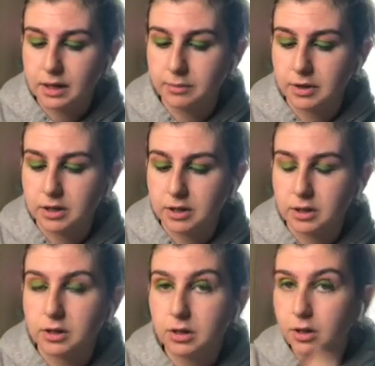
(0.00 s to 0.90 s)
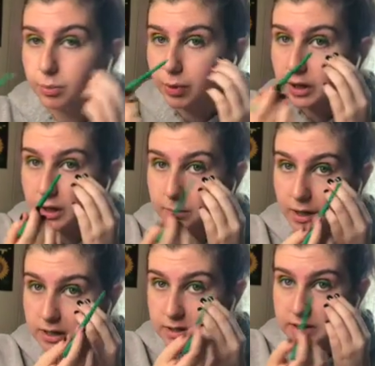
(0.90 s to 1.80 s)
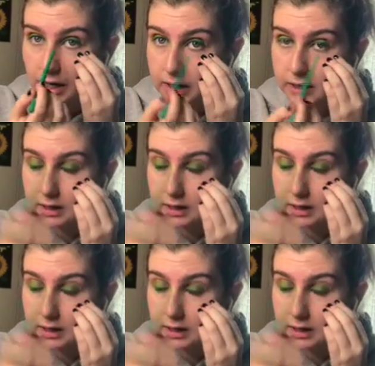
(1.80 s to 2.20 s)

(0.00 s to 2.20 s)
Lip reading: I'm gonna put it in my tight